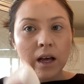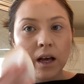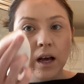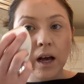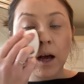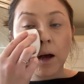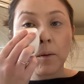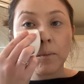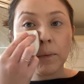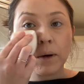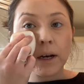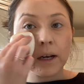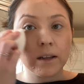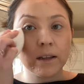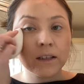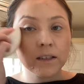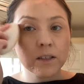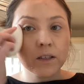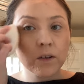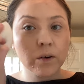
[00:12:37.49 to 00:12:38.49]
But
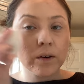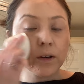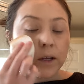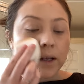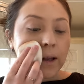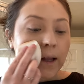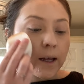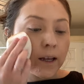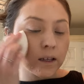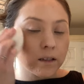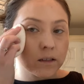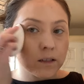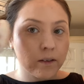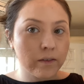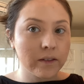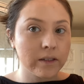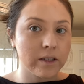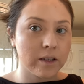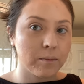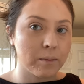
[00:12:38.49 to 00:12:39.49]
this is already like
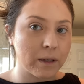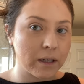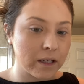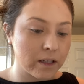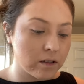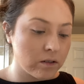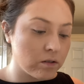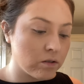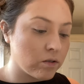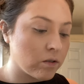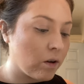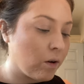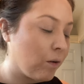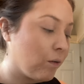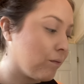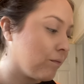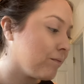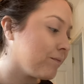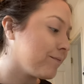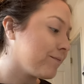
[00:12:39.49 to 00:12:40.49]
17 minutes, so
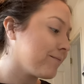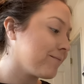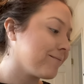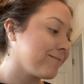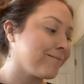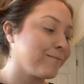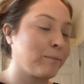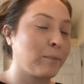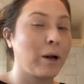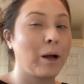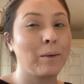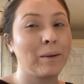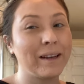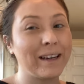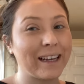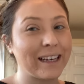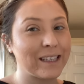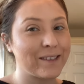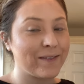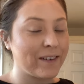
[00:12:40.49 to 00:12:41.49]
probably
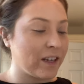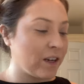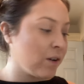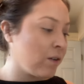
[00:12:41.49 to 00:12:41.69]
next video.